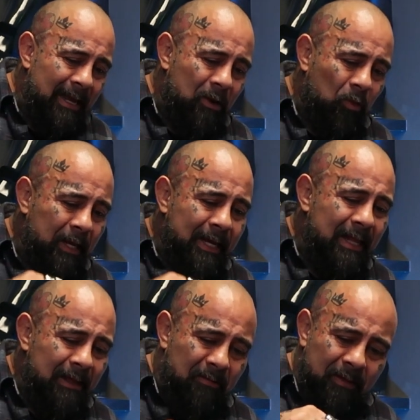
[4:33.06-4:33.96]
kid or the
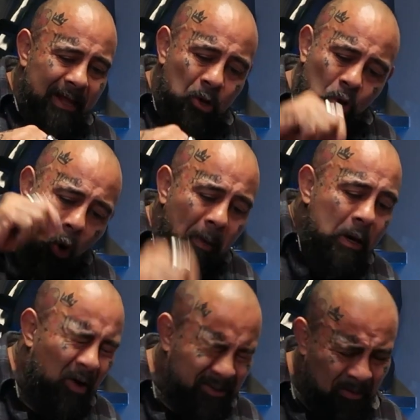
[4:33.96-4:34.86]
kid that
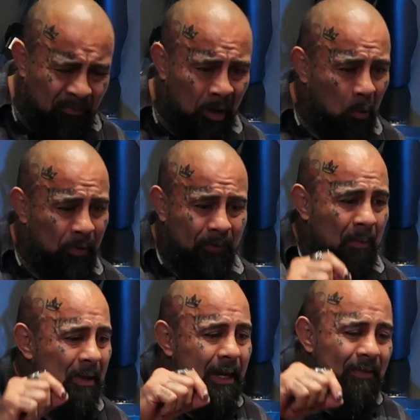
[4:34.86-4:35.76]
nobody wants to fuck with, if
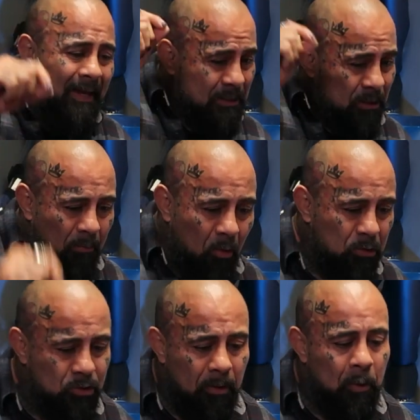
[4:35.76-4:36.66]
I'm the kid that gets in the
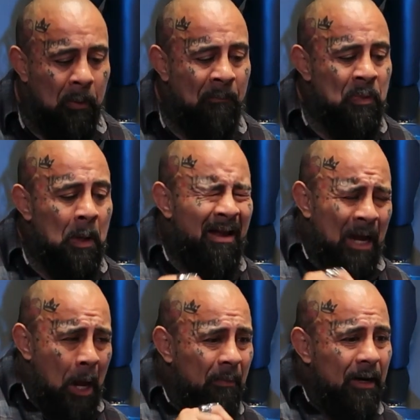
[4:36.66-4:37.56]
most trouble,
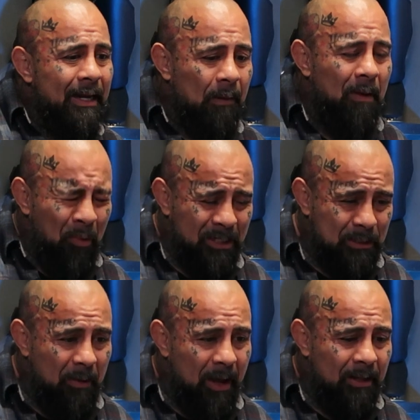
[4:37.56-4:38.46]
I'm going to get my
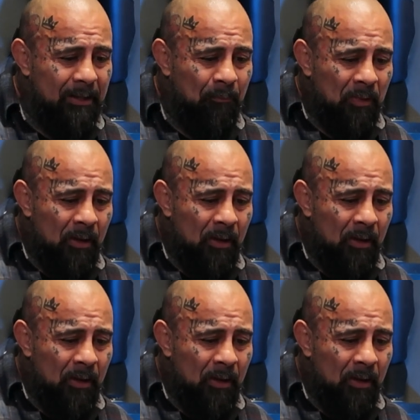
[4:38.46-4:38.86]
respect.